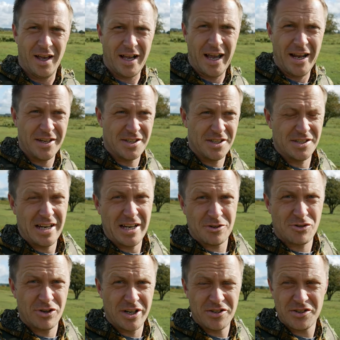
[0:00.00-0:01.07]
Okay, this is
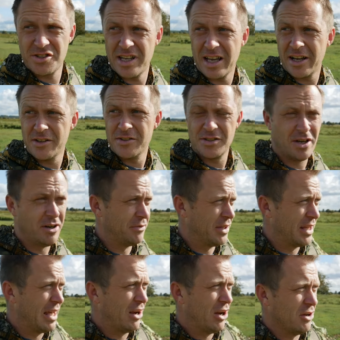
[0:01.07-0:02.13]
literally just seconds
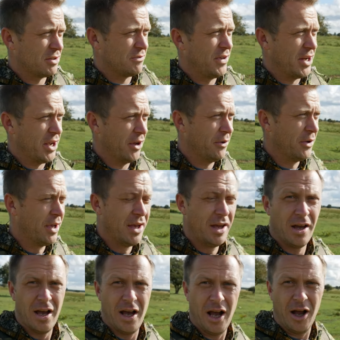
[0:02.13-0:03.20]
after that last video.
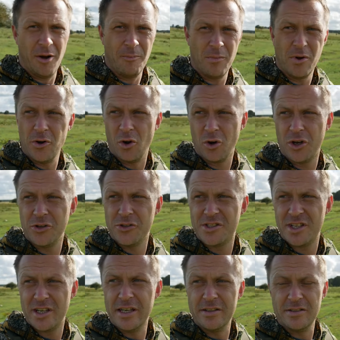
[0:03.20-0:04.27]
Not
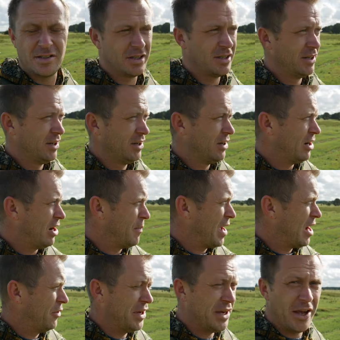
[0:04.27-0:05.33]
good scenes.
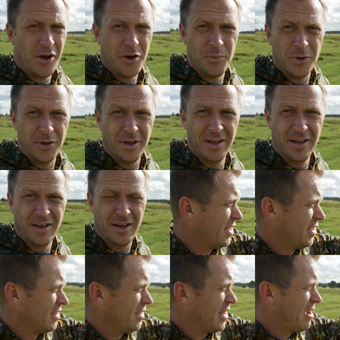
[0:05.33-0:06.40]
I'm out in the open.
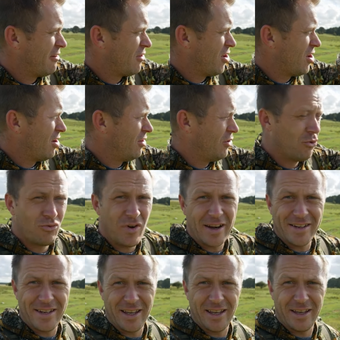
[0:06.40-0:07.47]
There are
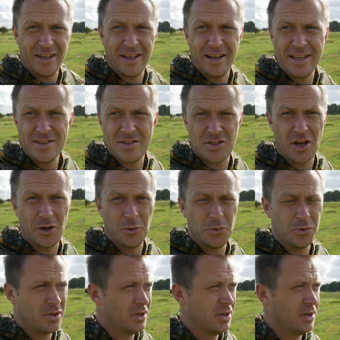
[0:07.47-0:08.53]
red deer, at least
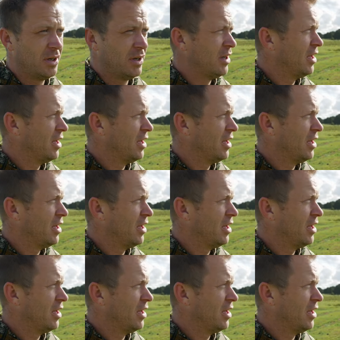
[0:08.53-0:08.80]
does.